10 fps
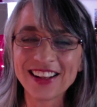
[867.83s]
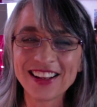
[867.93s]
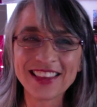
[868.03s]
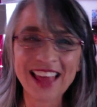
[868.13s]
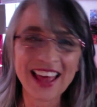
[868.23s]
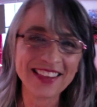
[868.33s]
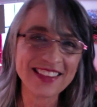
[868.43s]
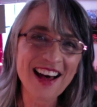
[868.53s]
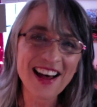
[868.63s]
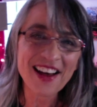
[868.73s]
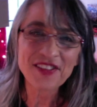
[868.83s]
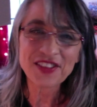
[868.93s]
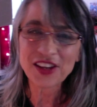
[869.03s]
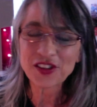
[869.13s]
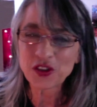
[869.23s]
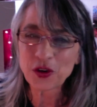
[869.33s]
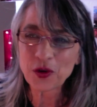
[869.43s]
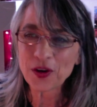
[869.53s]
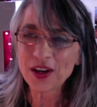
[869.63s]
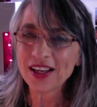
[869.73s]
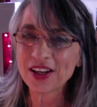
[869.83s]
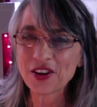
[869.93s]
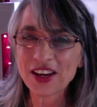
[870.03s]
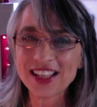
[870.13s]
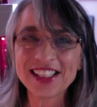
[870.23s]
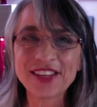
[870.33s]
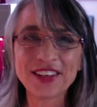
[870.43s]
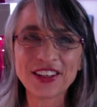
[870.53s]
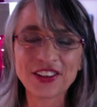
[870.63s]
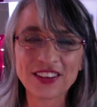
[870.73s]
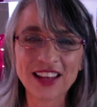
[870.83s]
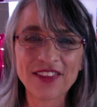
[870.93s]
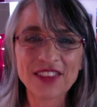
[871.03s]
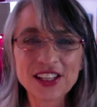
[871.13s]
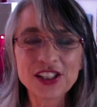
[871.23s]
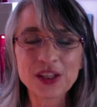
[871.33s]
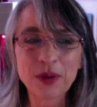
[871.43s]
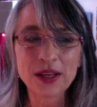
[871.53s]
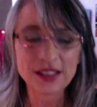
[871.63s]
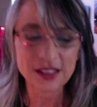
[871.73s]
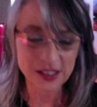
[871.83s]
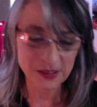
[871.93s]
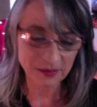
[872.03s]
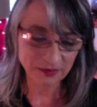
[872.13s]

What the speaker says: that love and that joy and creativity in your life that expresses.